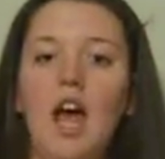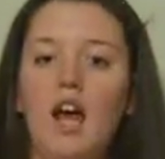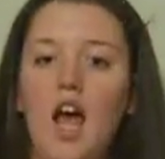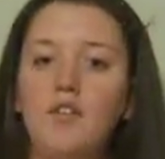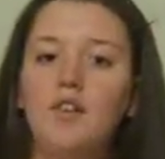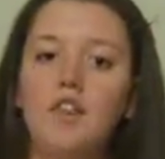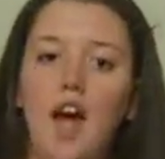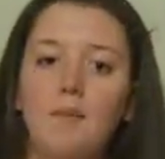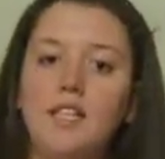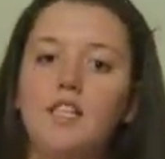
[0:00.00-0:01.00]
And over
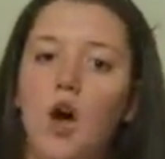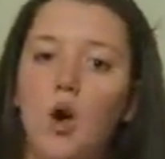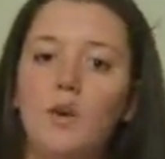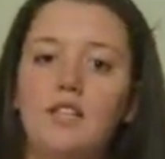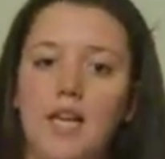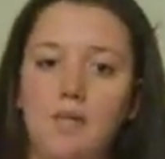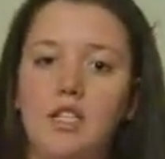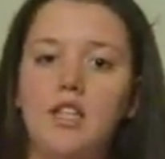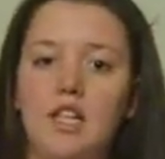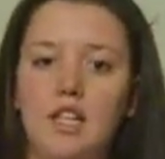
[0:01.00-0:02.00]
time, these old,
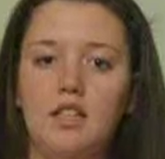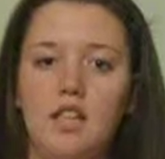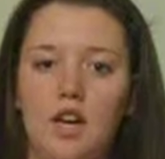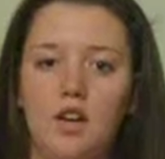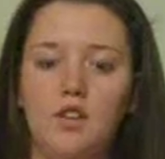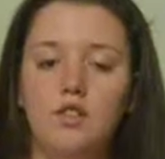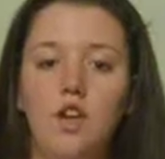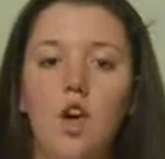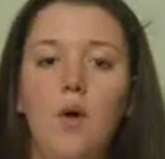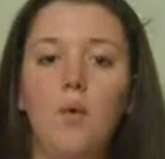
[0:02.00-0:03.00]
damaged skin cells
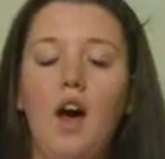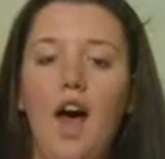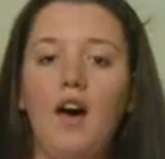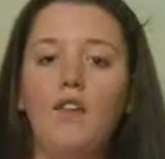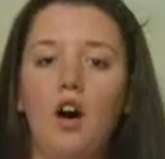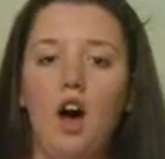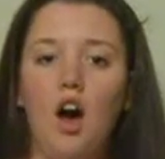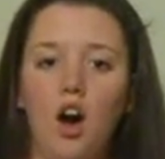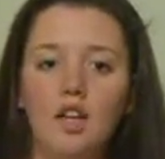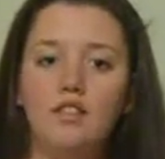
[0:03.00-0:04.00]
will have a
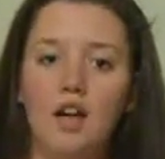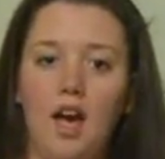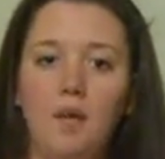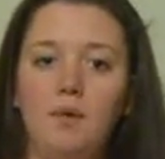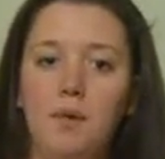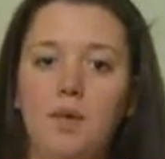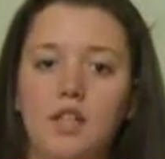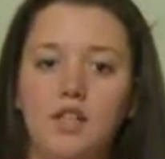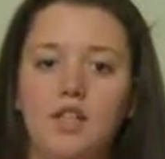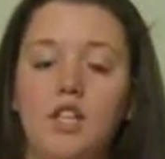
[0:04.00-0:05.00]
hard time
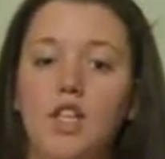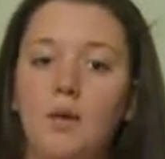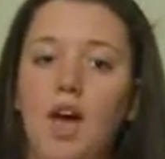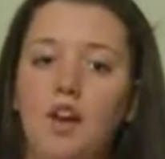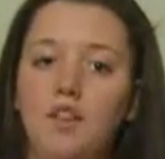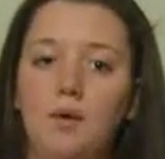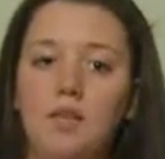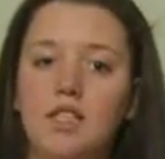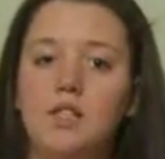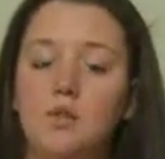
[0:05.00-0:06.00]
reproducing new, healthy
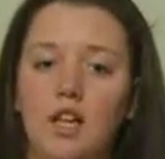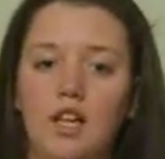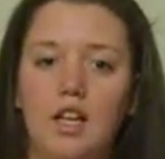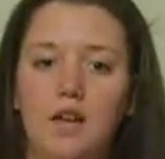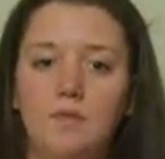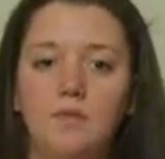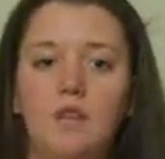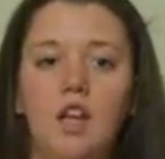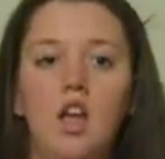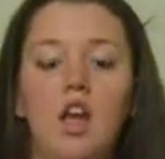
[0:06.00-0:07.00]
ones as quickly.
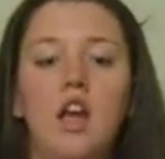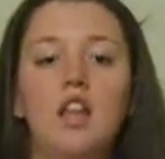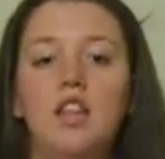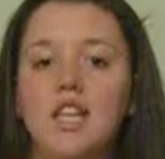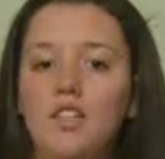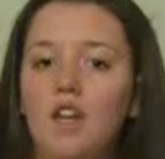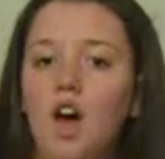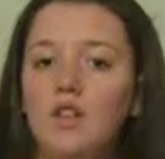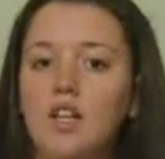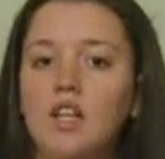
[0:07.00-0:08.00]
This
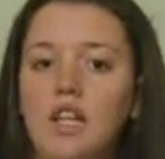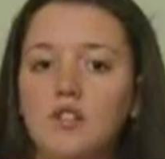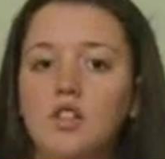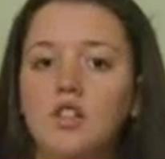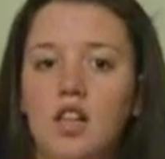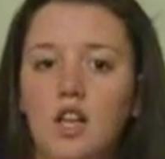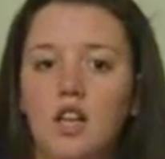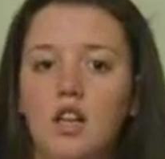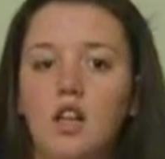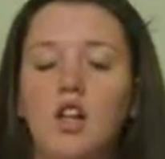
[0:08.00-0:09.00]
not only leaves your
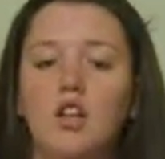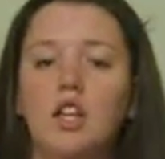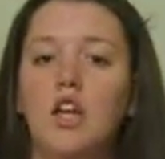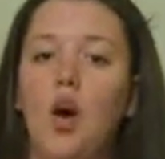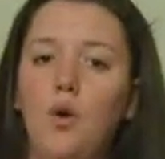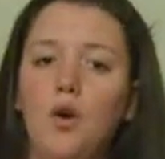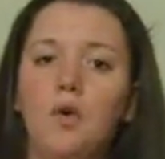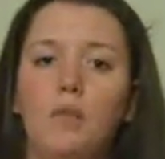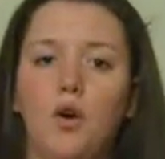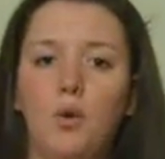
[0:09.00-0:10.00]
skin looking
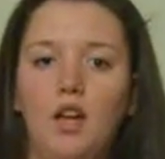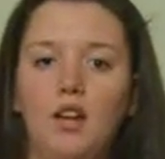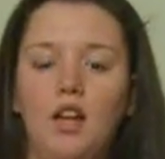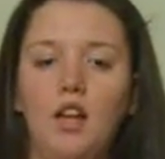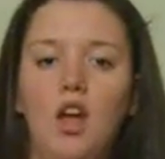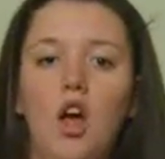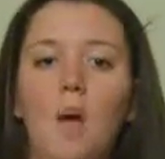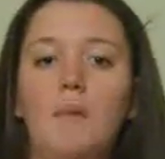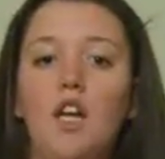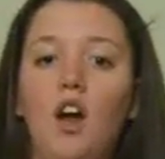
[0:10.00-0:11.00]
older more quickly,
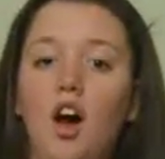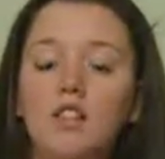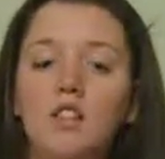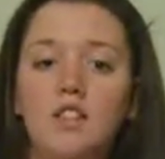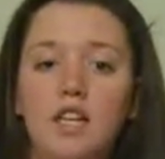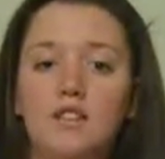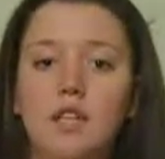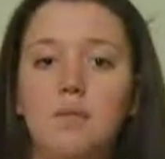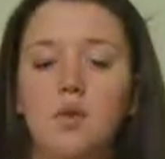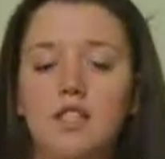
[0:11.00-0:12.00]
but it also leaves
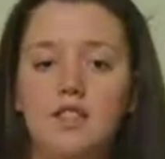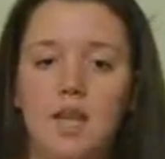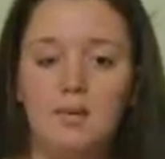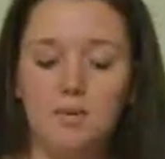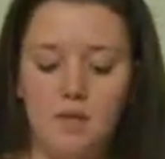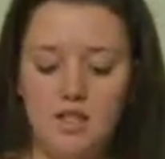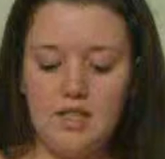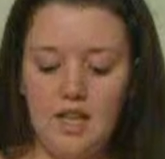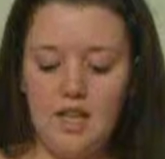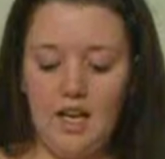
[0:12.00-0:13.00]
it more susceptible to
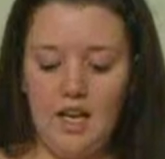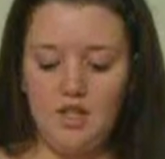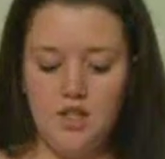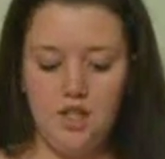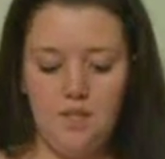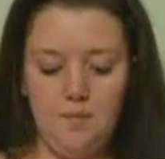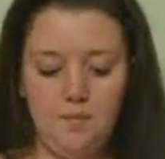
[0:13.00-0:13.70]
skin cancer.